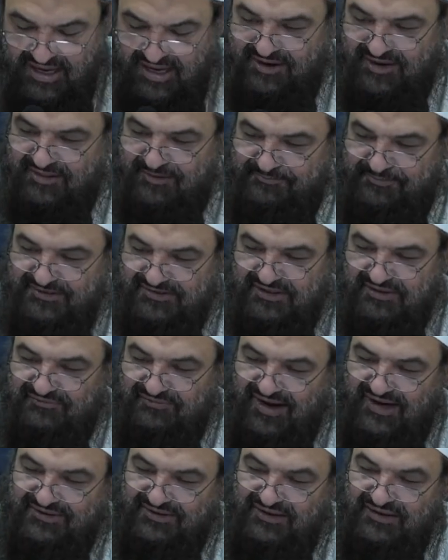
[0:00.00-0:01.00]
another person
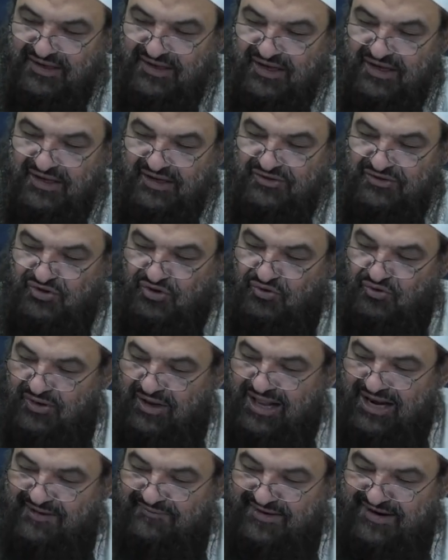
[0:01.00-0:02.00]
fighting
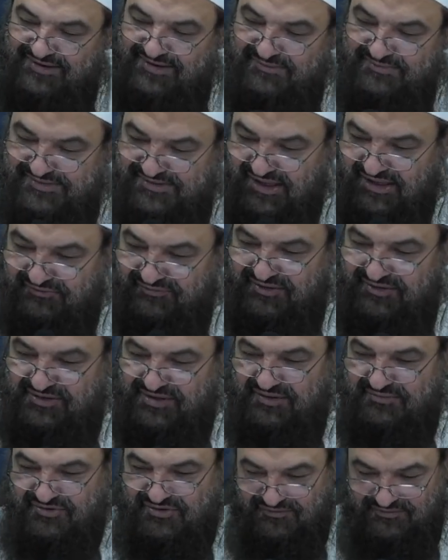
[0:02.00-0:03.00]
to elevate himself in
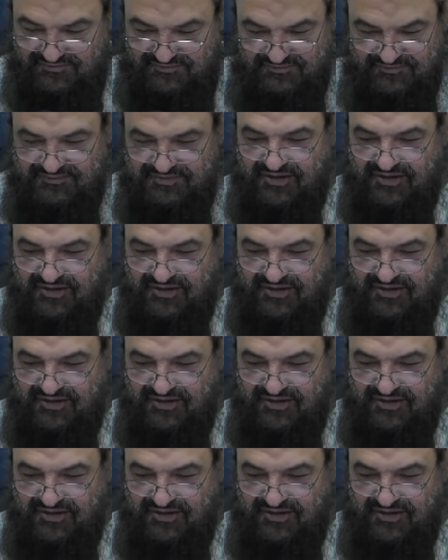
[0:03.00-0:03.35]
terms of